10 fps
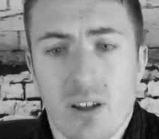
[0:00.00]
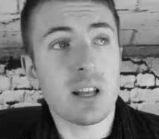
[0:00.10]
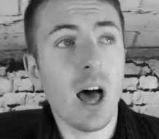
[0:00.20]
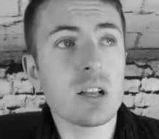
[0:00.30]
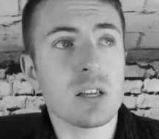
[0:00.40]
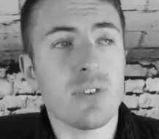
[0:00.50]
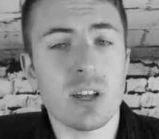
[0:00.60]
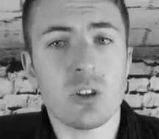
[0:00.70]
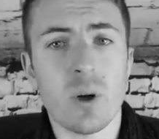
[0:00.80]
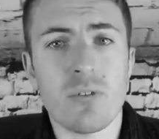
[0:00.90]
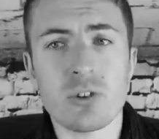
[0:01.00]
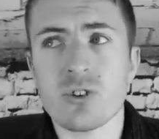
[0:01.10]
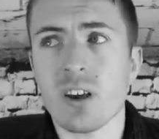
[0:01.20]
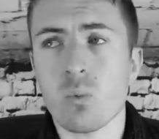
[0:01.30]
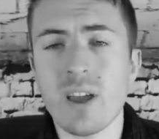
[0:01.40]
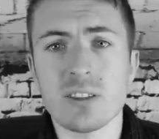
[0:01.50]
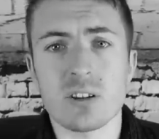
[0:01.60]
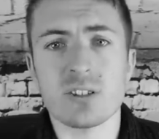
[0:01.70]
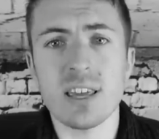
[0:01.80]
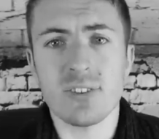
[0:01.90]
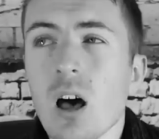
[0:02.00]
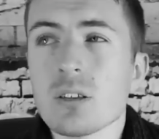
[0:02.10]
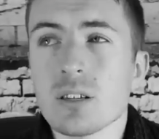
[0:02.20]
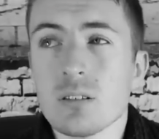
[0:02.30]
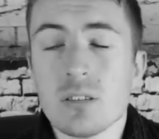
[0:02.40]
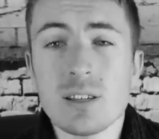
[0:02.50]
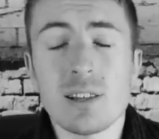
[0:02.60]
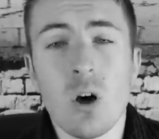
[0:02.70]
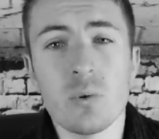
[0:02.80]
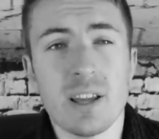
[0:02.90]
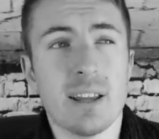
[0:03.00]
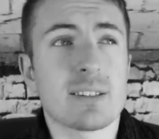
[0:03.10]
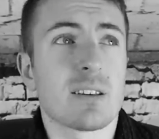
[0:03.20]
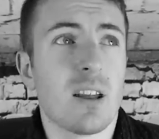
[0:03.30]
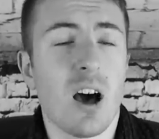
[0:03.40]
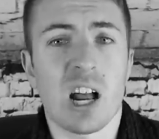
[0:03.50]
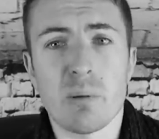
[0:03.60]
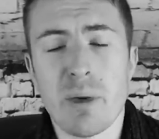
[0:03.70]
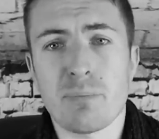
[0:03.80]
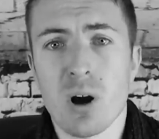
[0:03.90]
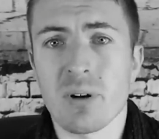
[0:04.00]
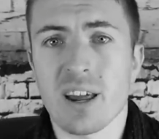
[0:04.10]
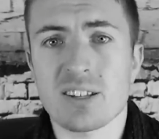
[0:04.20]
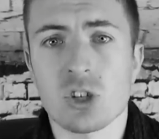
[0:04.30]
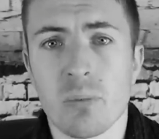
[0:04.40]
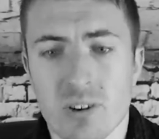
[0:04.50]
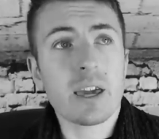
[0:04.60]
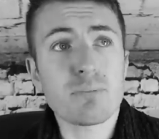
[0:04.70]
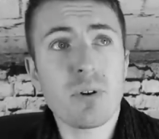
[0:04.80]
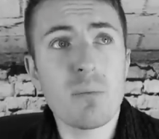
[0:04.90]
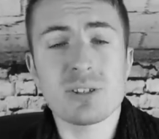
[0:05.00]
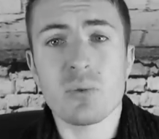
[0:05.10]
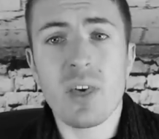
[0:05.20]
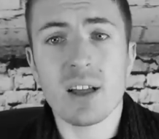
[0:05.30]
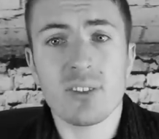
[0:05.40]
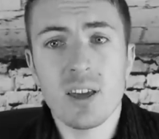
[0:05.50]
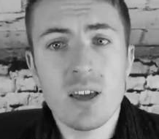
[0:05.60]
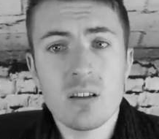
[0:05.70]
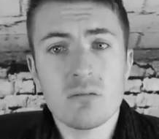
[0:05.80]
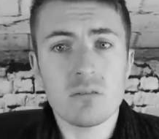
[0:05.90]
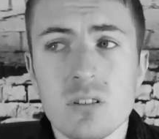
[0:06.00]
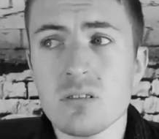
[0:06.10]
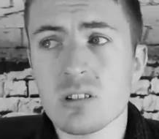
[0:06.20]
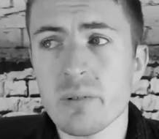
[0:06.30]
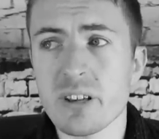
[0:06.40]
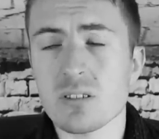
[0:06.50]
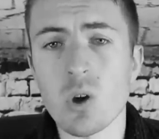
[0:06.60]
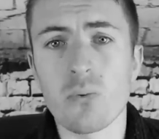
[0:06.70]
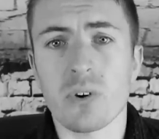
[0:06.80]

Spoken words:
They'll honestly feel like doing a frustrated wee in their seat. Honestly, this loan deal is not going to be made permanent next summer. I can promise you that. This is just going to be so